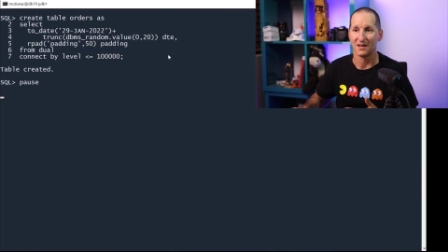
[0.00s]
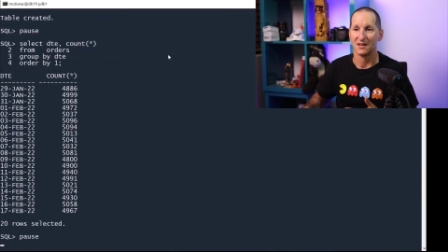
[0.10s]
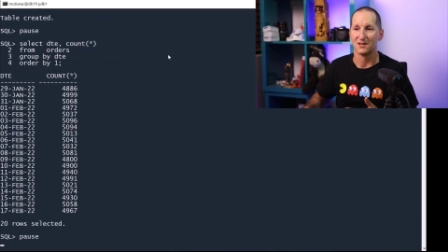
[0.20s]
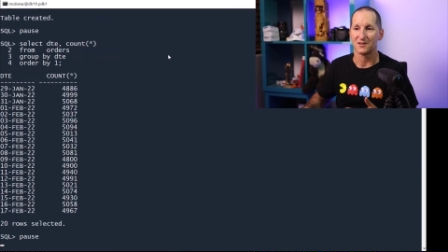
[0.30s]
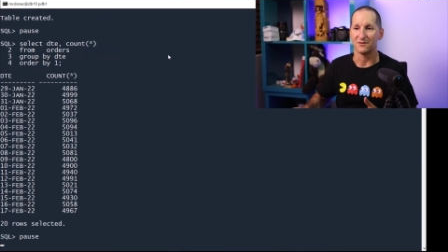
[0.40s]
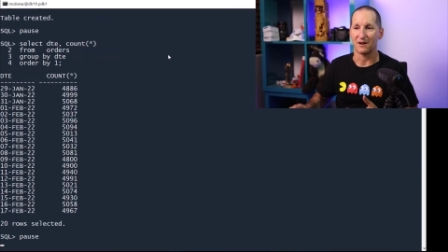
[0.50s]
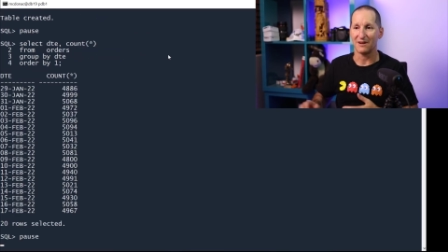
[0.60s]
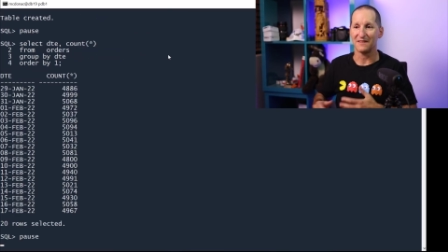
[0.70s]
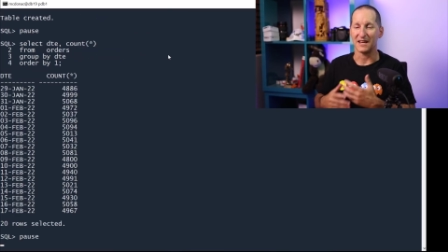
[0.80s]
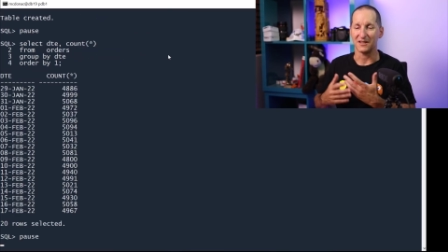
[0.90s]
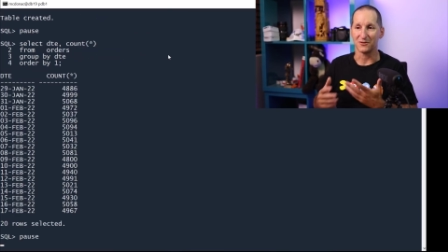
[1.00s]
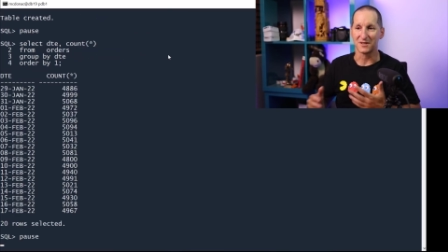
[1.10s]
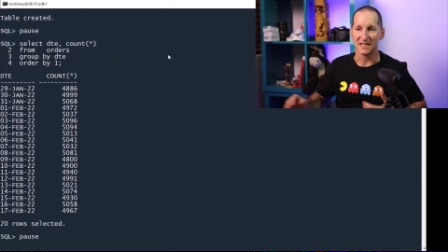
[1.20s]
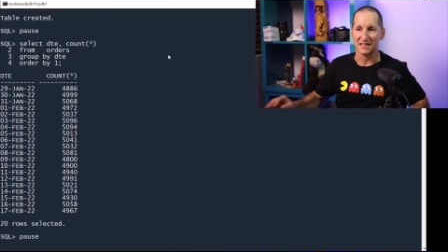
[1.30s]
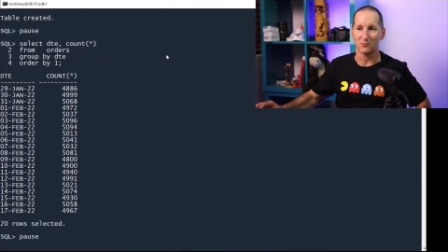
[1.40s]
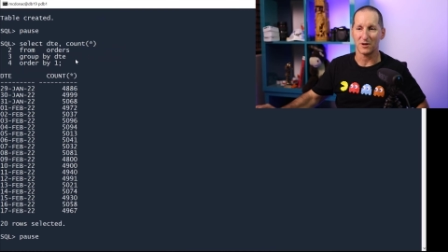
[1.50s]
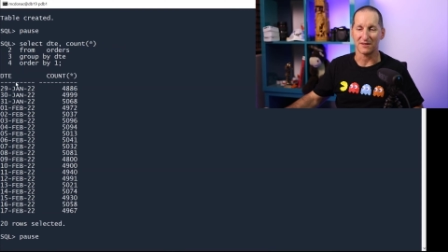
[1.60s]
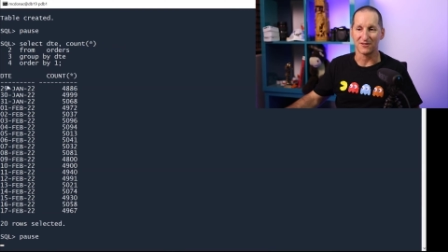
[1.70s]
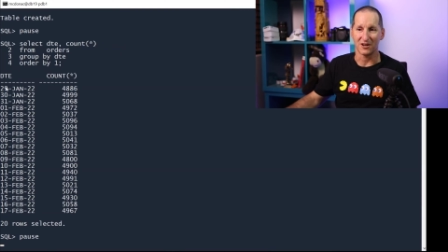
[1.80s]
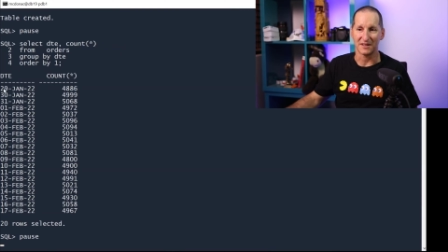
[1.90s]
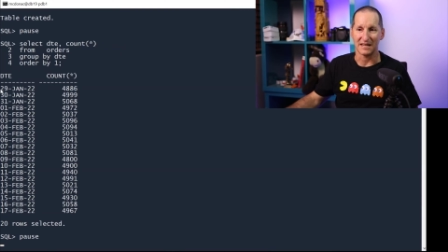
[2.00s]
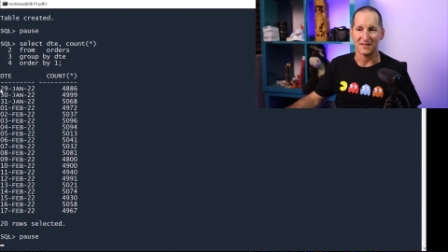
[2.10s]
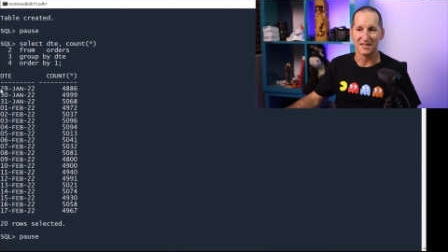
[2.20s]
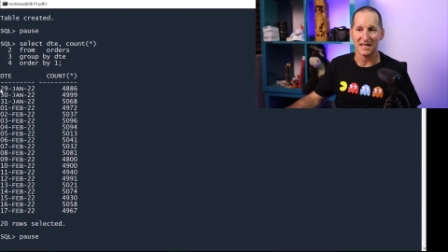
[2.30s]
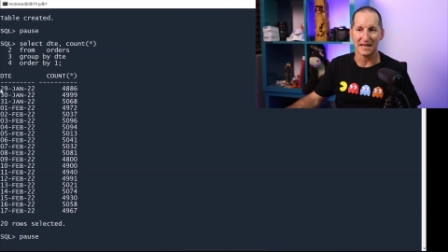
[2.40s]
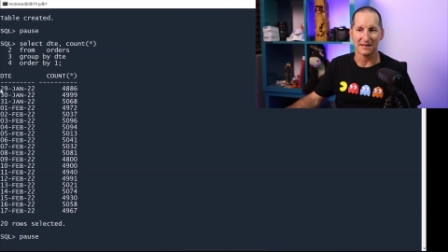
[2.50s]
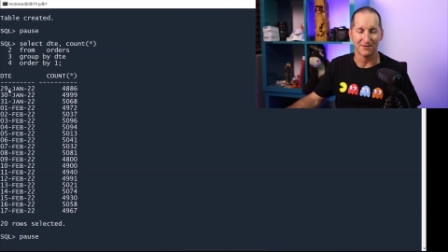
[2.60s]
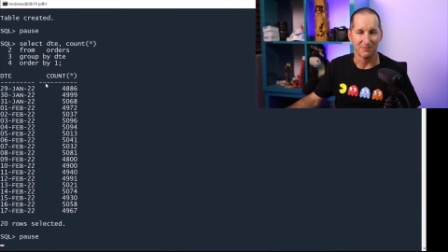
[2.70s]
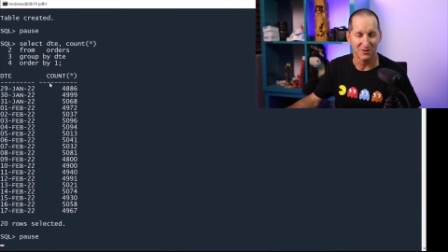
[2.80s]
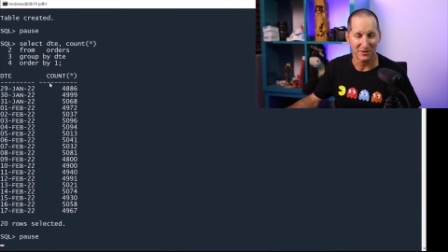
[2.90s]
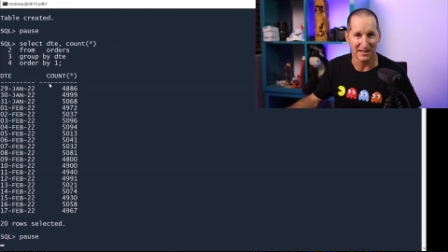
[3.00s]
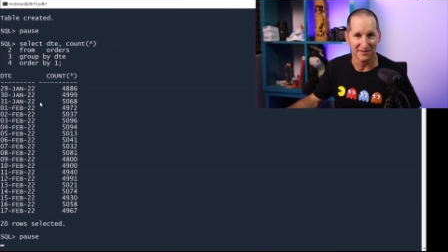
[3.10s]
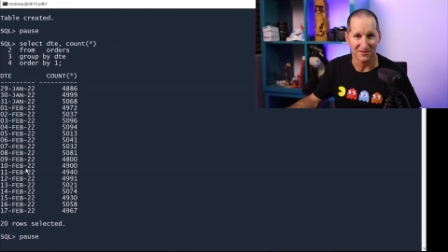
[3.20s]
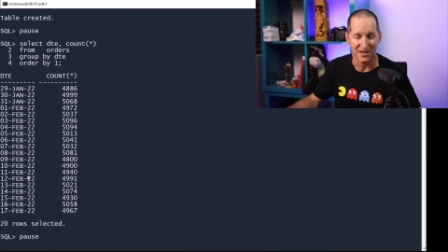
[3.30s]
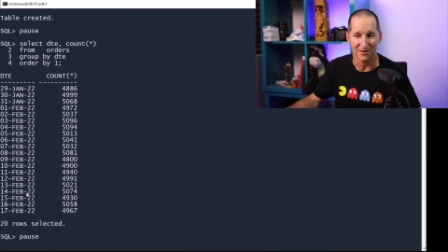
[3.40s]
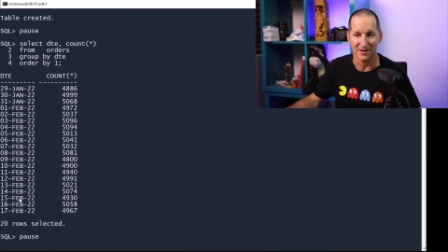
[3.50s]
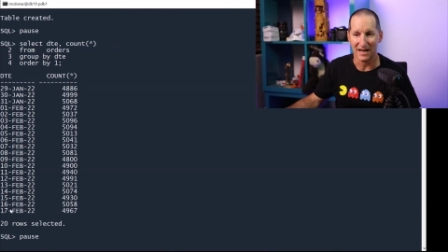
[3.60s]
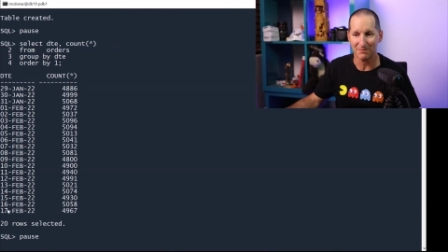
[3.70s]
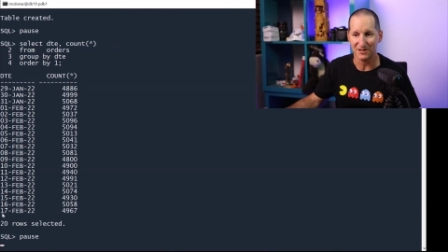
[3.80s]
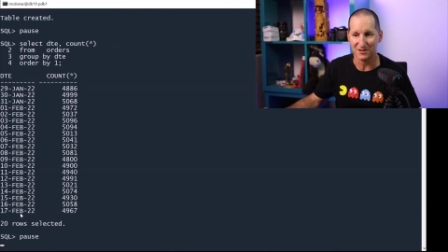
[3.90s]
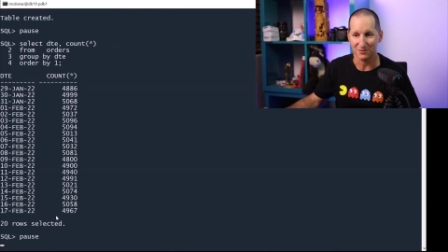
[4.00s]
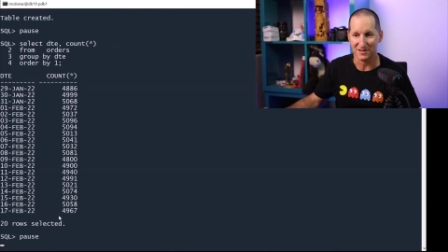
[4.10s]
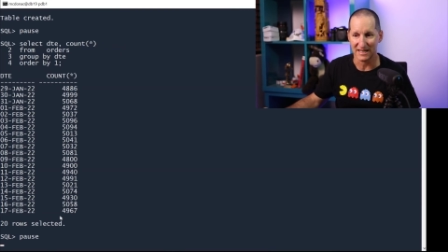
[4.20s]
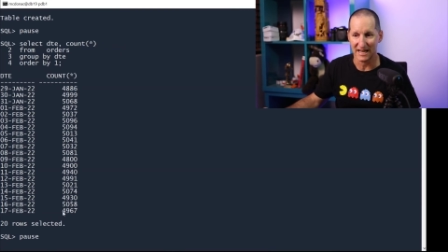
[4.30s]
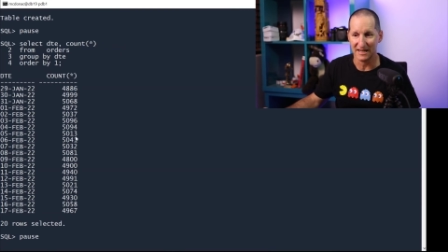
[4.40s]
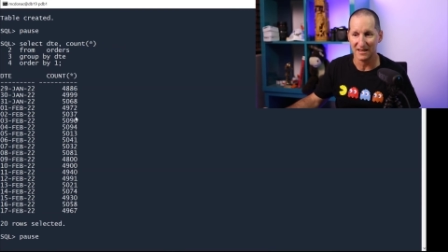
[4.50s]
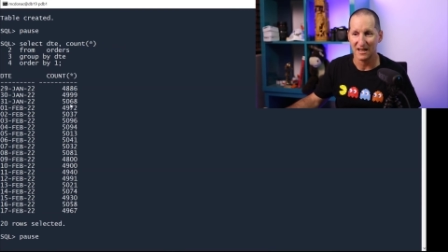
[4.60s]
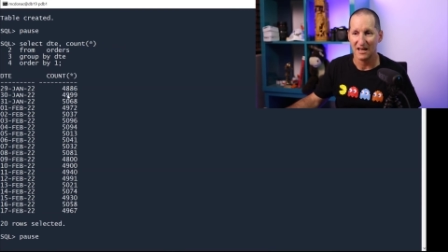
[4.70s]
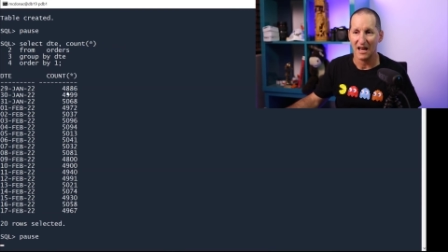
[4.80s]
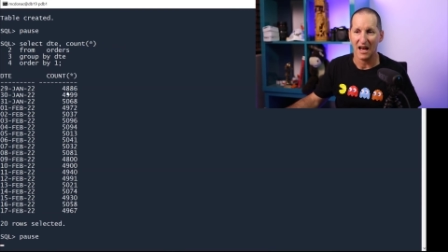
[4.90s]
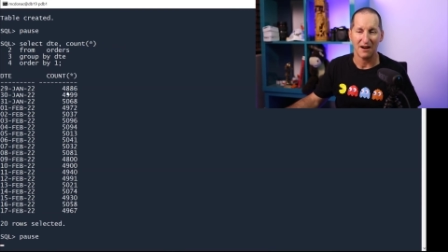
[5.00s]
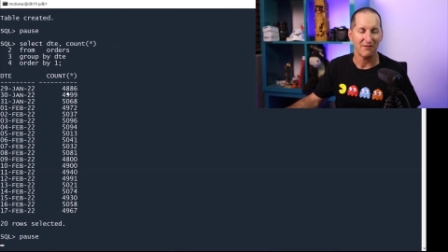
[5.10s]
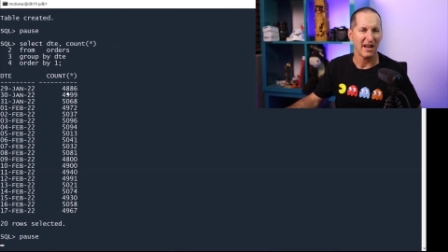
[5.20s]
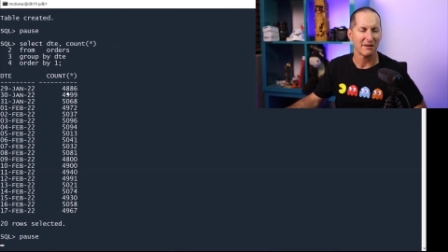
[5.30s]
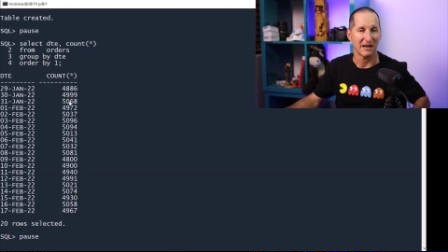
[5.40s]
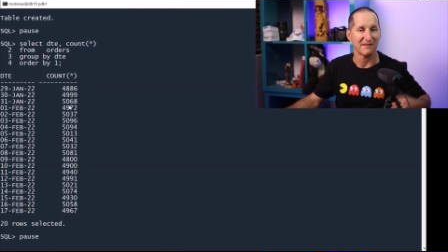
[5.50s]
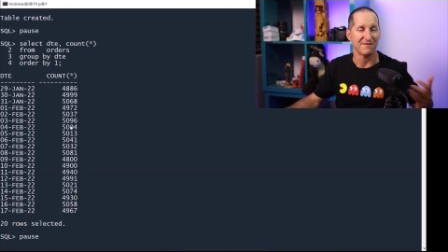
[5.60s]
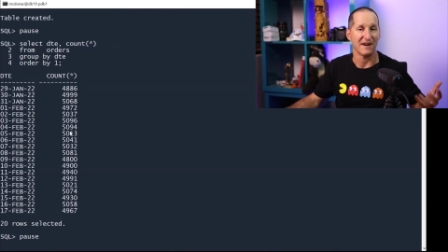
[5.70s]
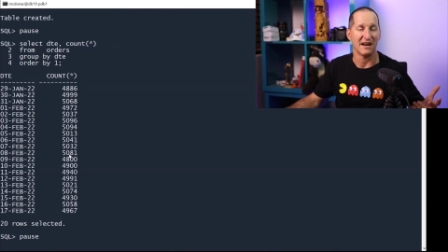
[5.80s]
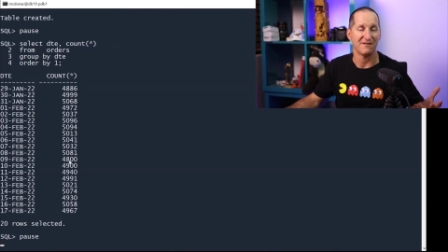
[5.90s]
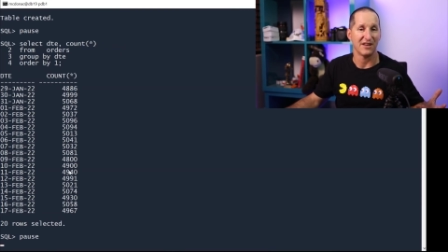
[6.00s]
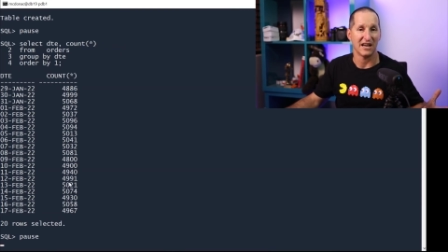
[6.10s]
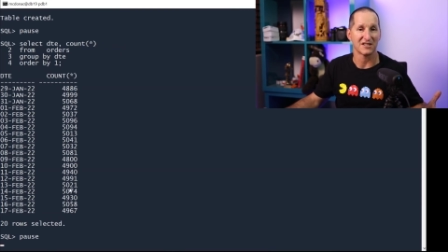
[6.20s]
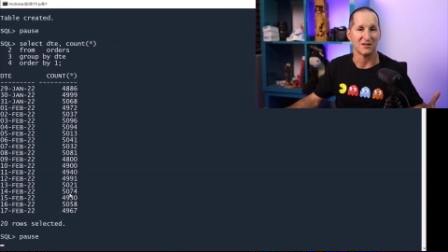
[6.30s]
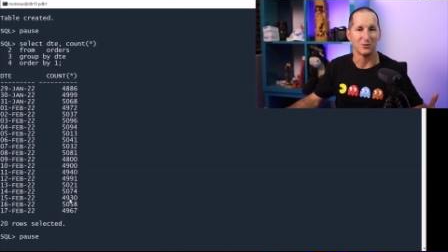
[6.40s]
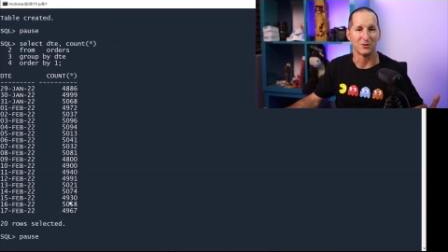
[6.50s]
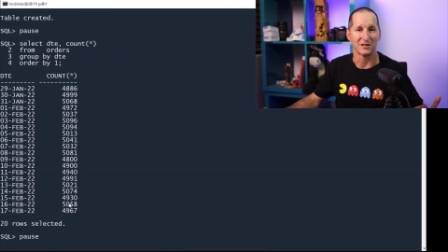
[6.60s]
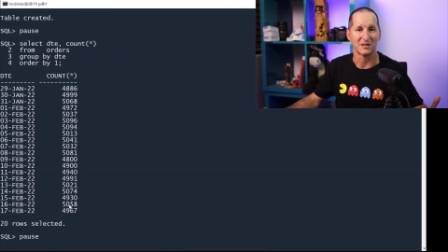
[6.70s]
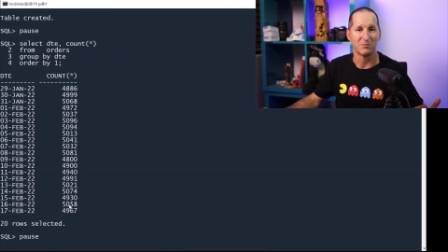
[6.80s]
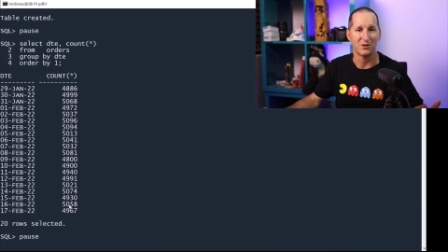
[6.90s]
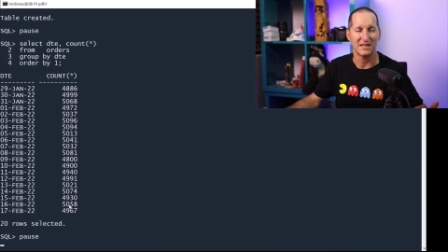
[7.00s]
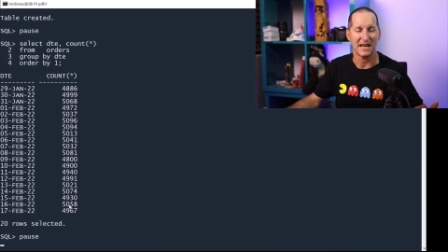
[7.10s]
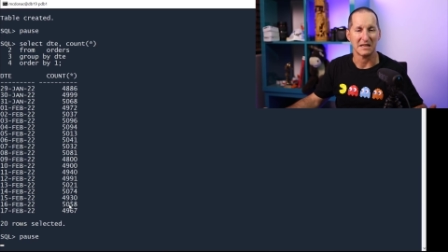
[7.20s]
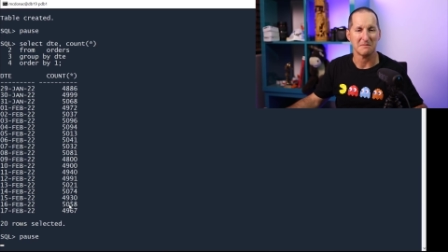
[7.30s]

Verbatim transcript: So if I run that, you'll see that what I've got is starting from 29th of January up until today, around about 5,000 orders per day.